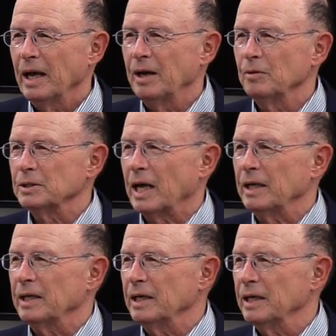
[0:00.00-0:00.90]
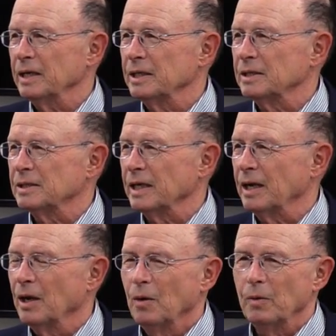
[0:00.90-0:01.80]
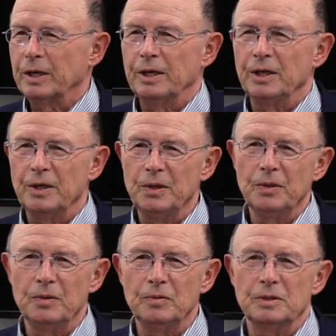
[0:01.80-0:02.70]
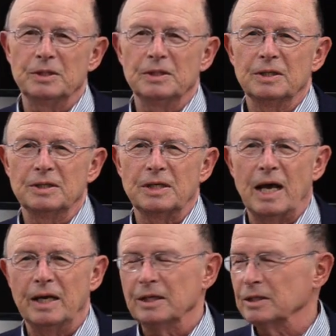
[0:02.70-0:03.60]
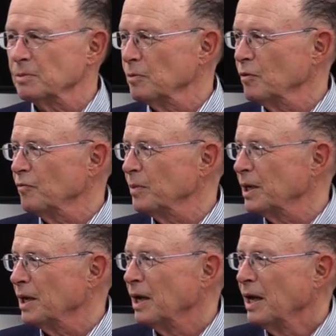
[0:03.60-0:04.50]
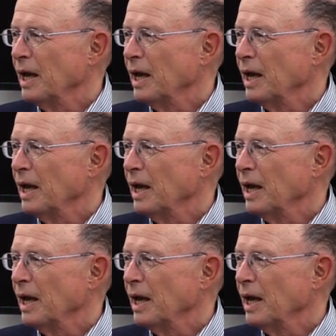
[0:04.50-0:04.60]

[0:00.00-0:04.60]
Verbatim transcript: and whose idea is that we can use the Zionist movement.